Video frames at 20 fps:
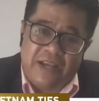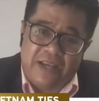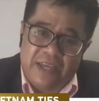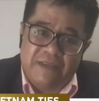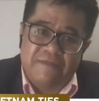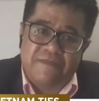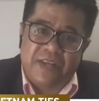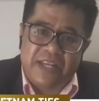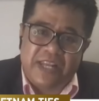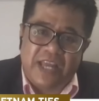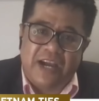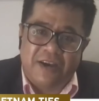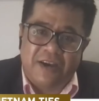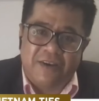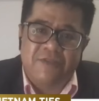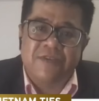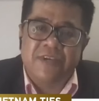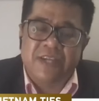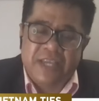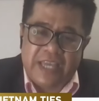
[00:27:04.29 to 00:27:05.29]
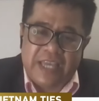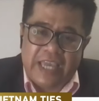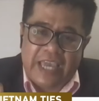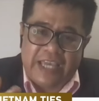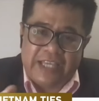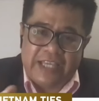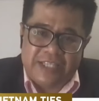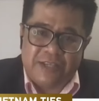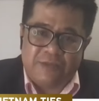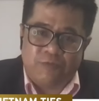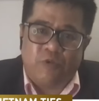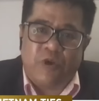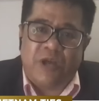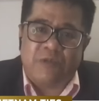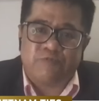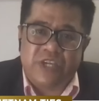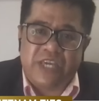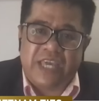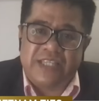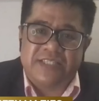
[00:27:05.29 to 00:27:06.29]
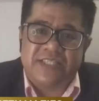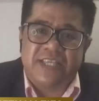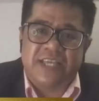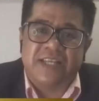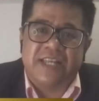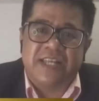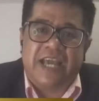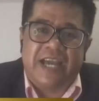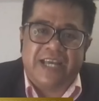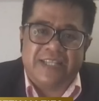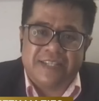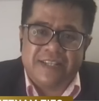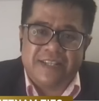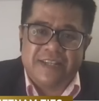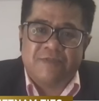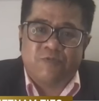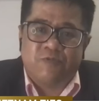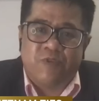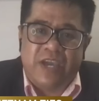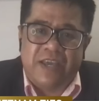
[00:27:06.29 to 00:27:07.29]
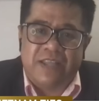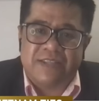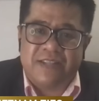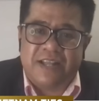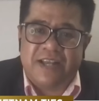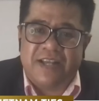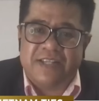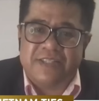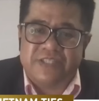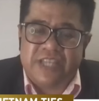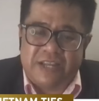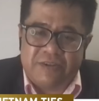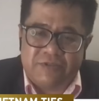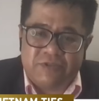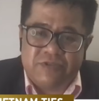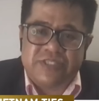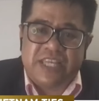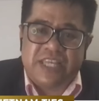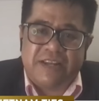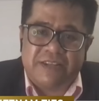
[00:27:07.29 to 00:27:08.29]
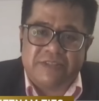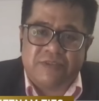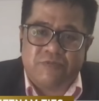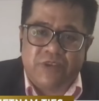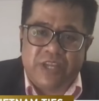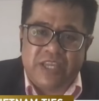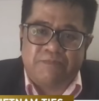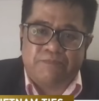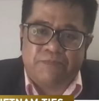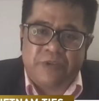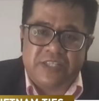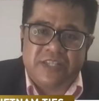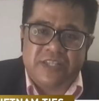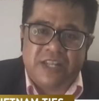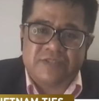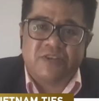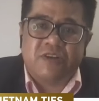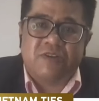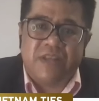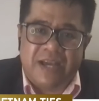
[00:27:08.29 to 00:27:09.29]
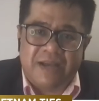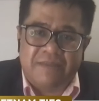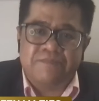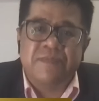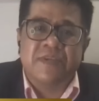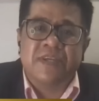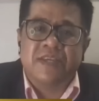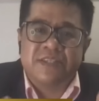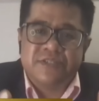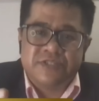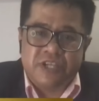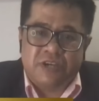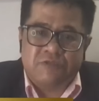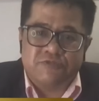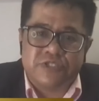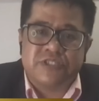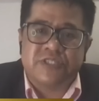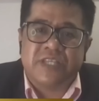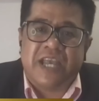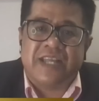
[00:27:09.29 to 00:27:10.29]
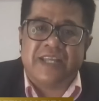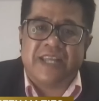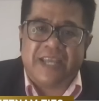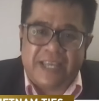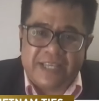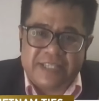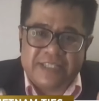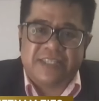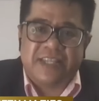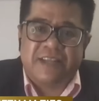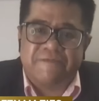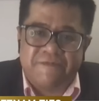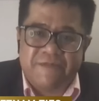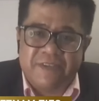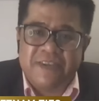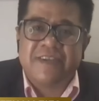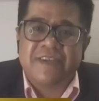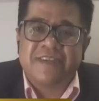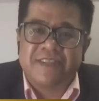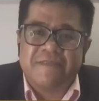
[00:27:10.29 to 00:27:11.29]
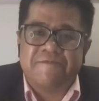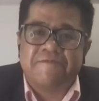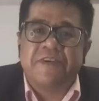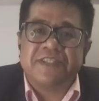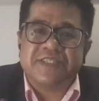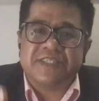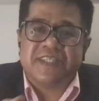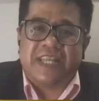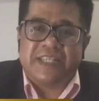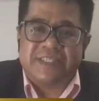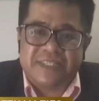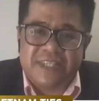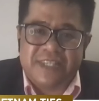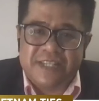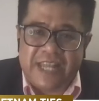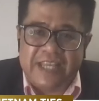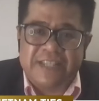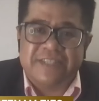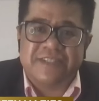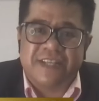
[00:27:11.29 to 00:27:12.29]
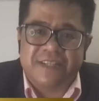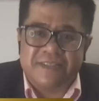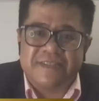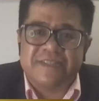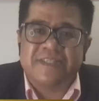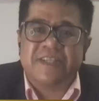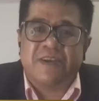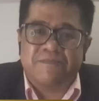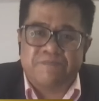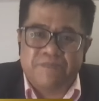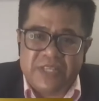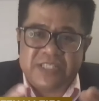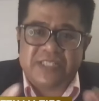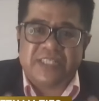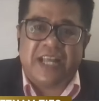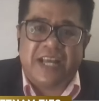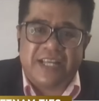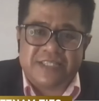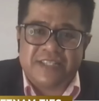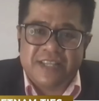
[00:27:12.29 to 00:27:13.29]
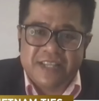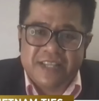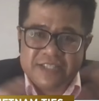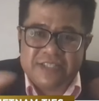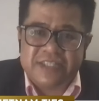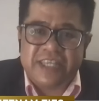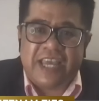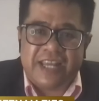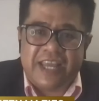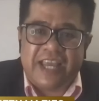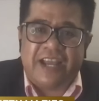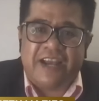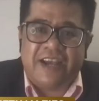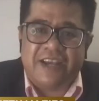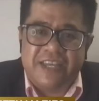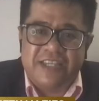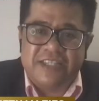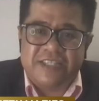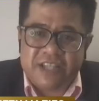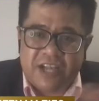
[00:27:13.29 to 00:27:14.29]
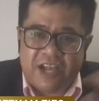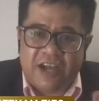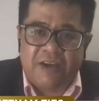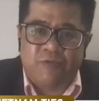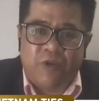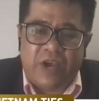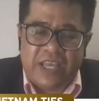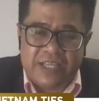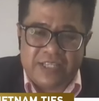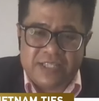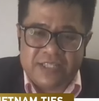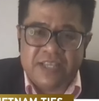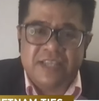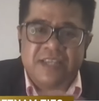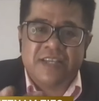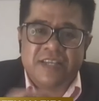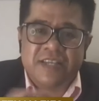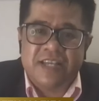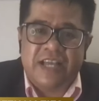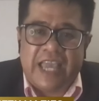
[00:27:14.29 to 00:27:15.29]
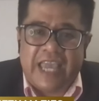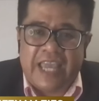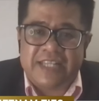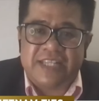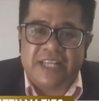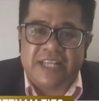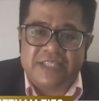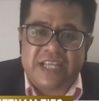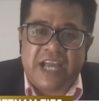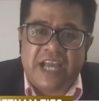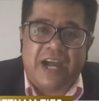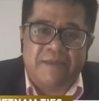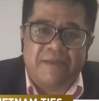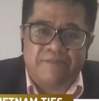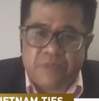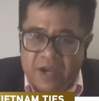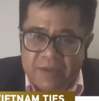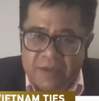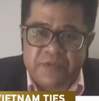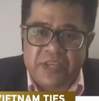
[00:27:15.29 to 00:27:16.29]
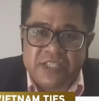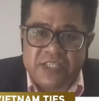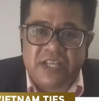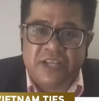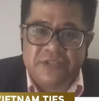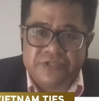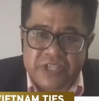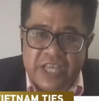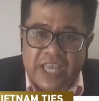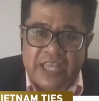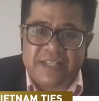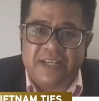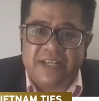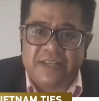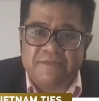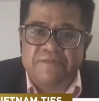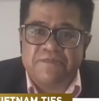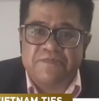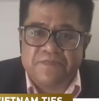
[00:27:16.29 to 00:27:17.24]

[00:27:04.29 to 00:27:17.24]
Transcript: Even though, as what we can see that when General Secretary and President To Lam chose China as the first destination, so it means that China is always at the top of his agenda.